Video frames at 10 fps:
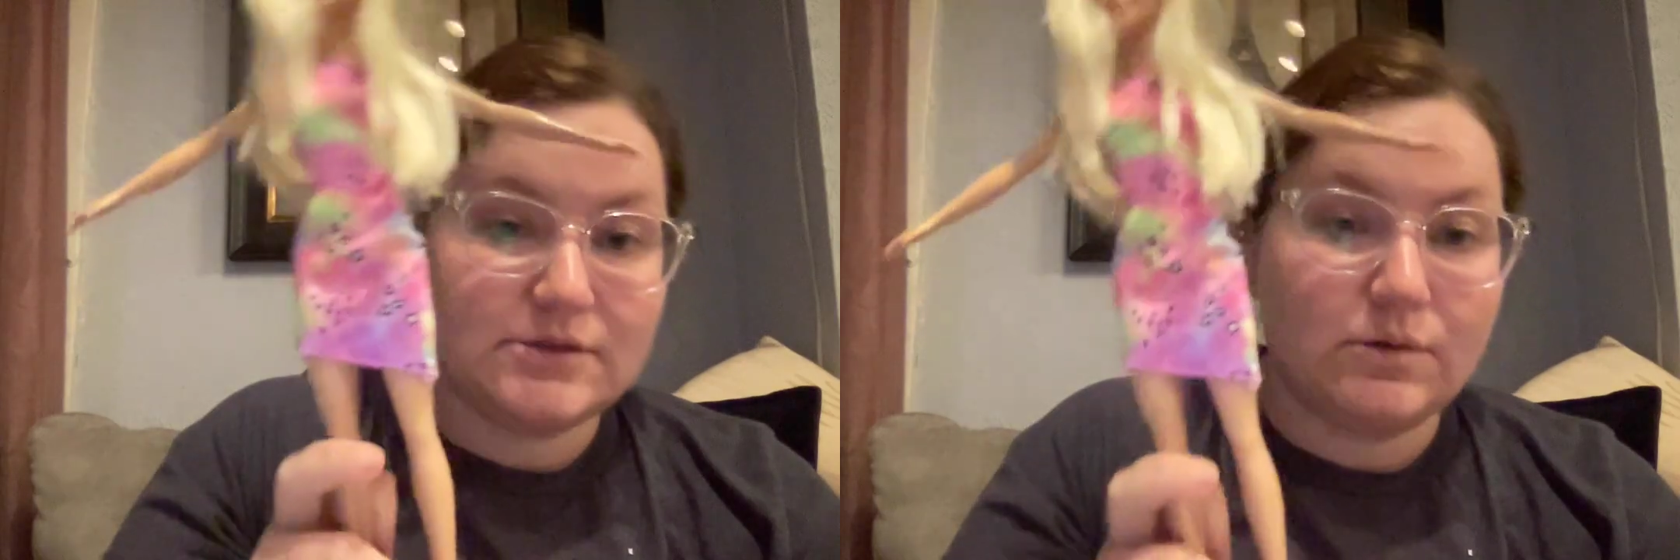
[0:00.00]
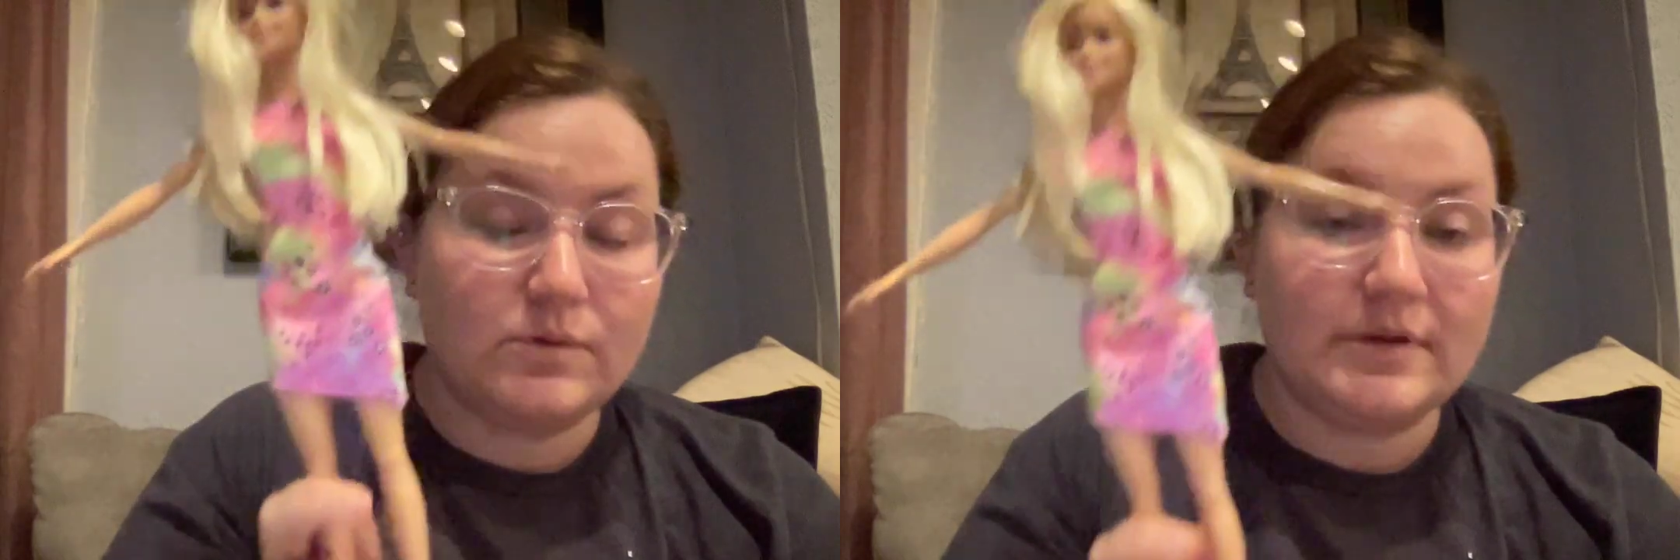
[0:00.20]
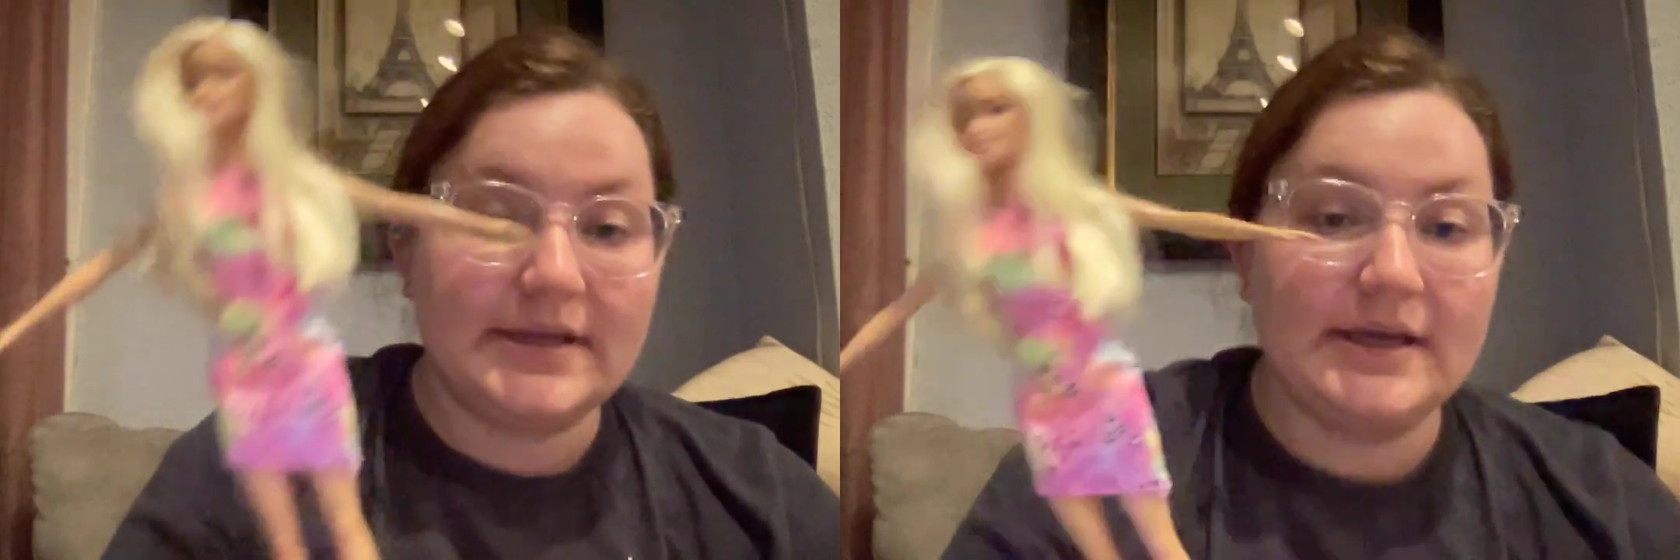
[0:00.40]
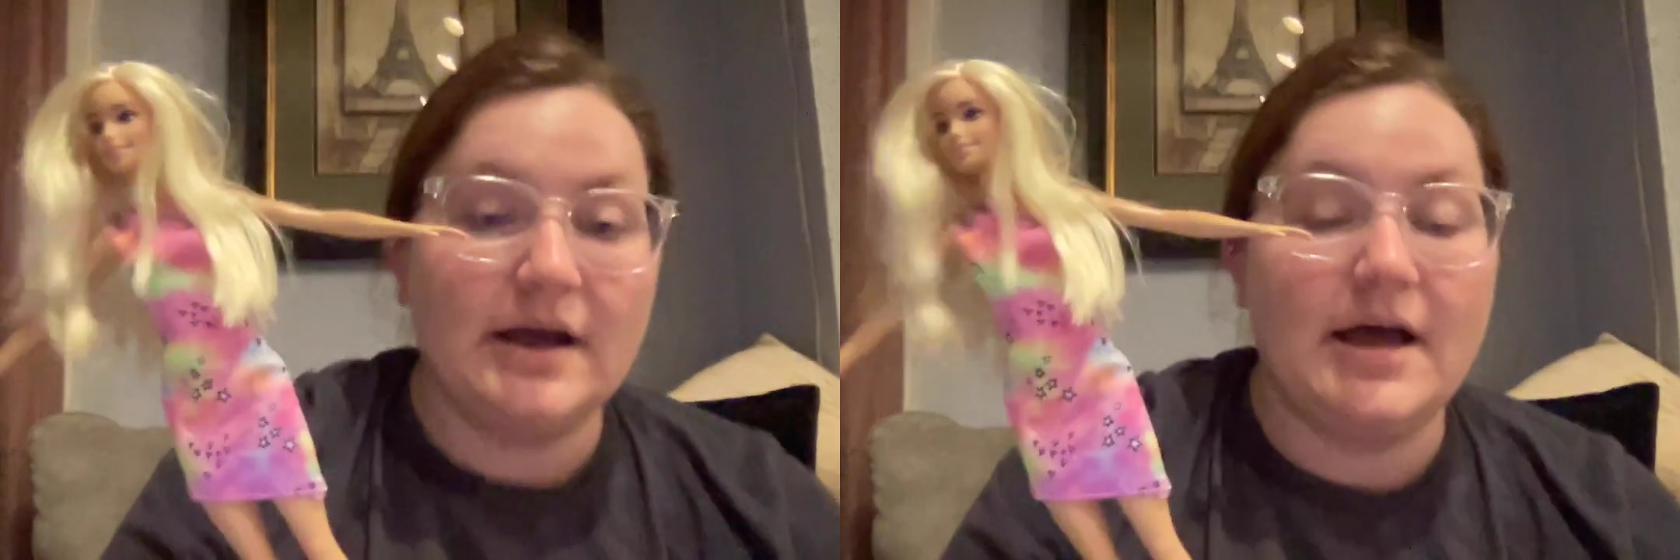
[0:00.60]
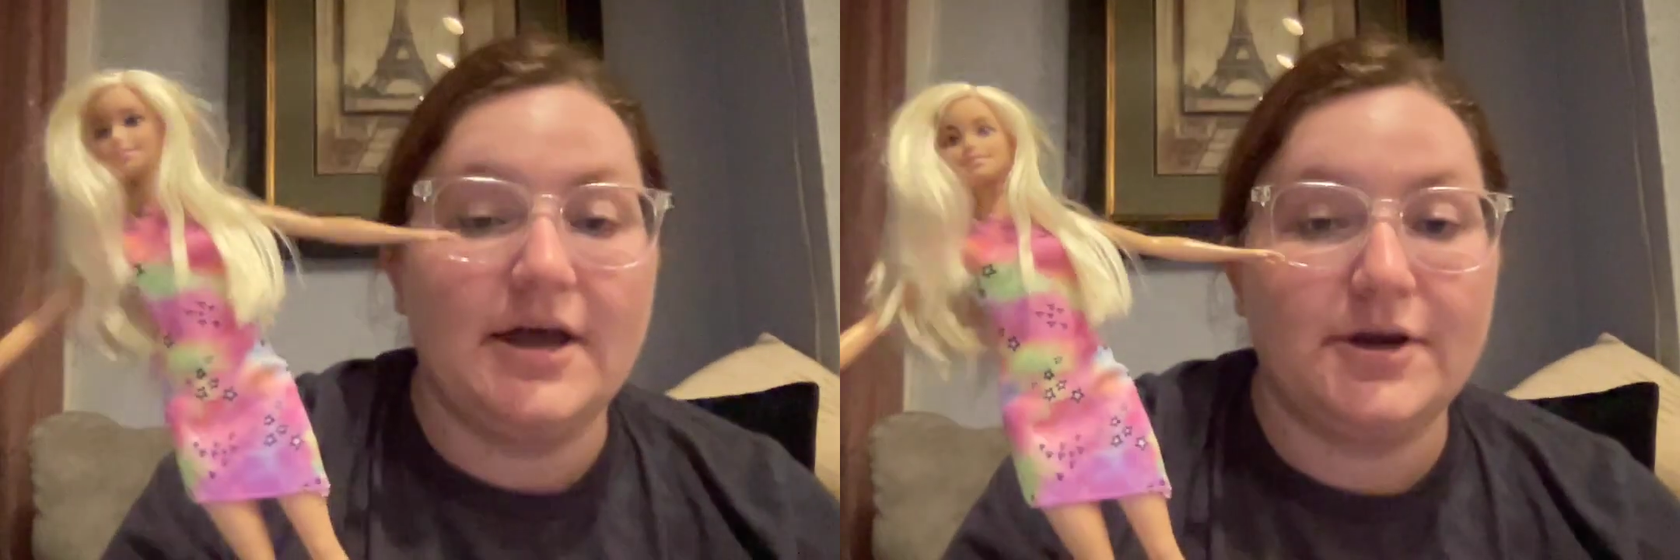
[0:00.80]
totaling
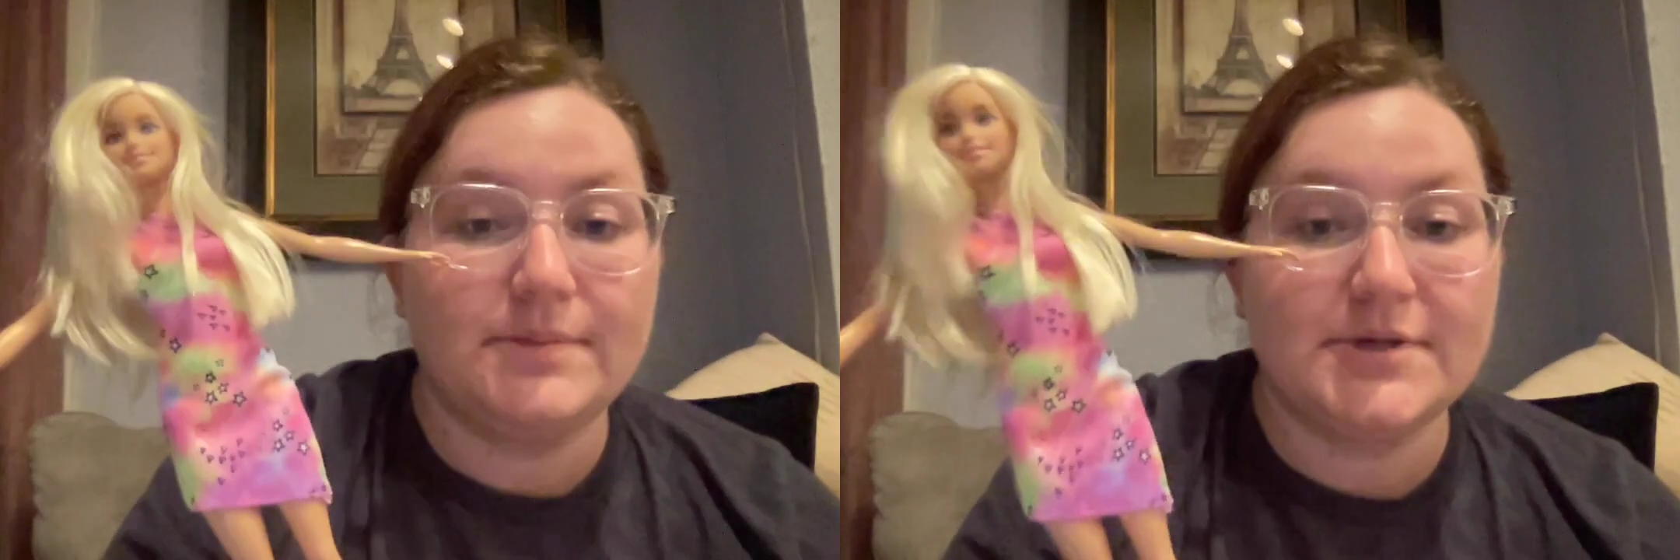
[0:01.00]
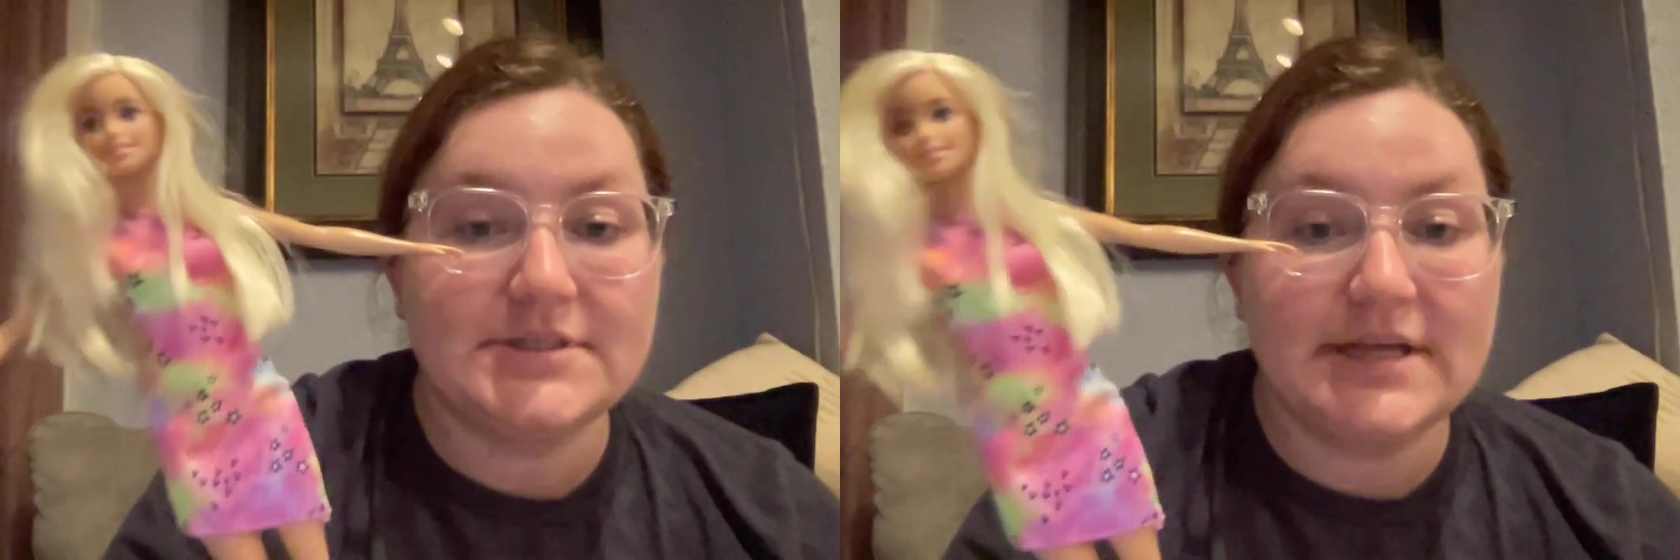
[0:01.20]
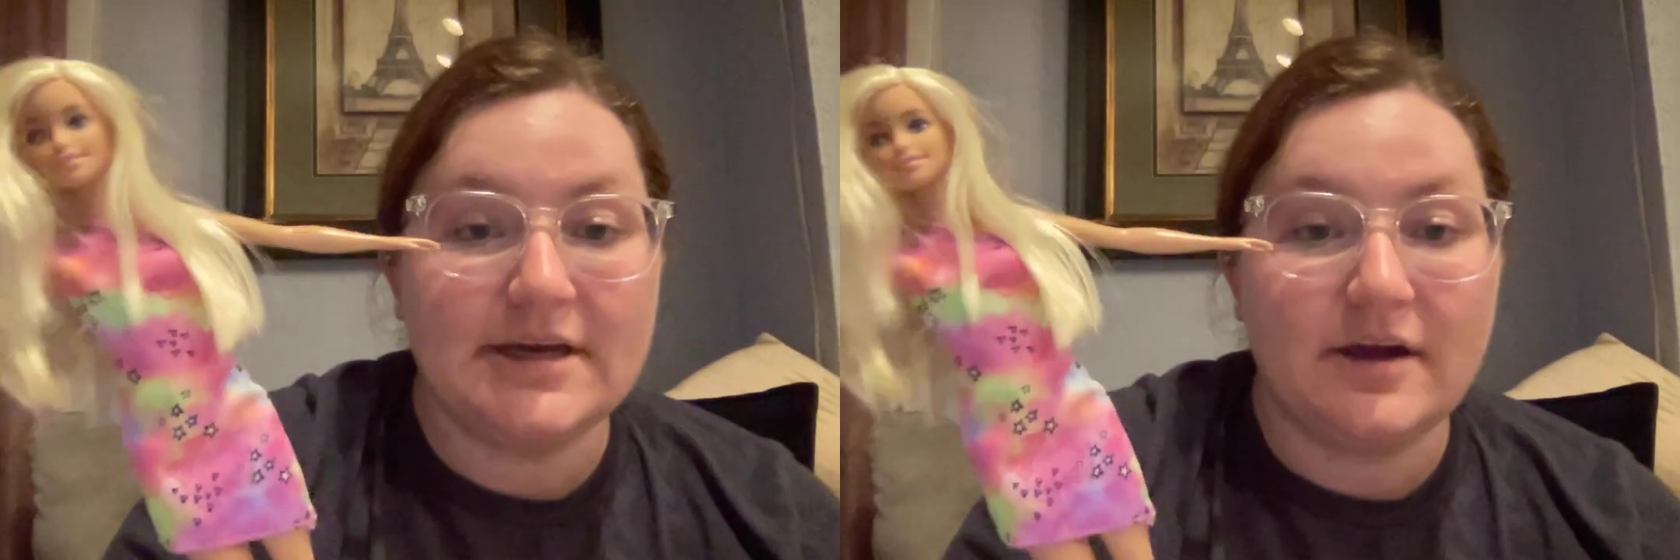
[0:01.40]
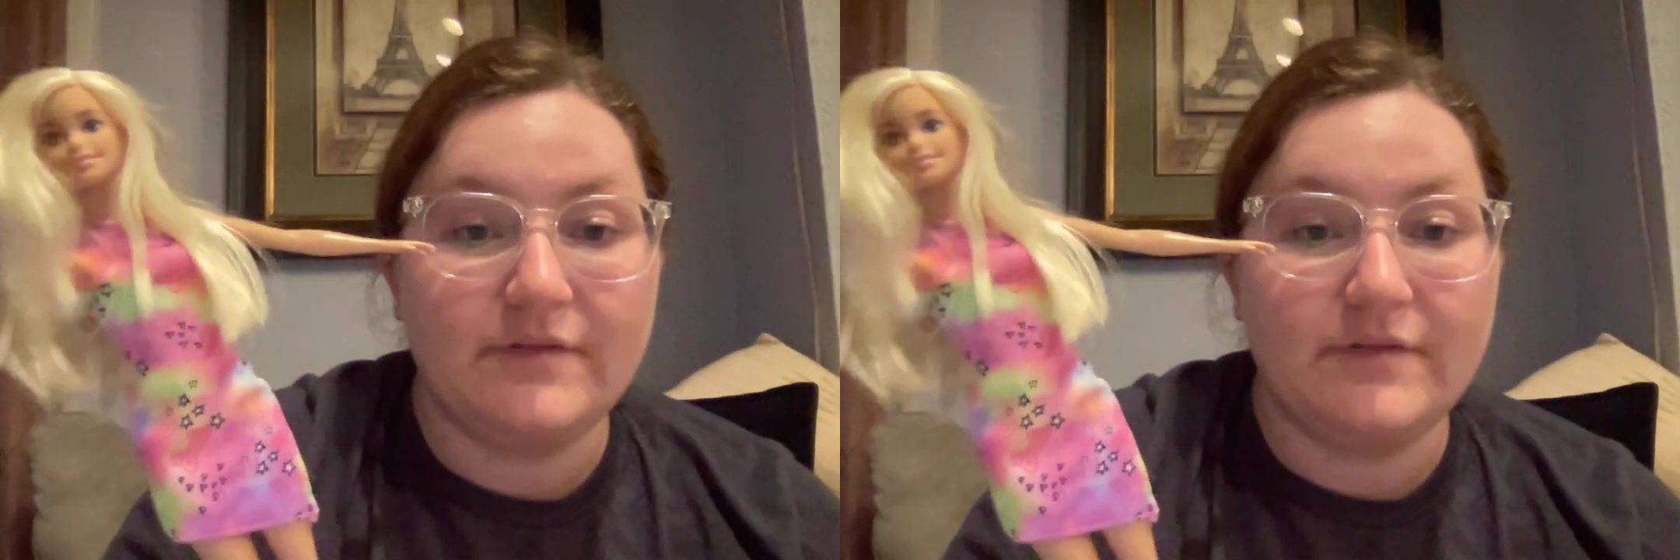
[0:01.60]
100%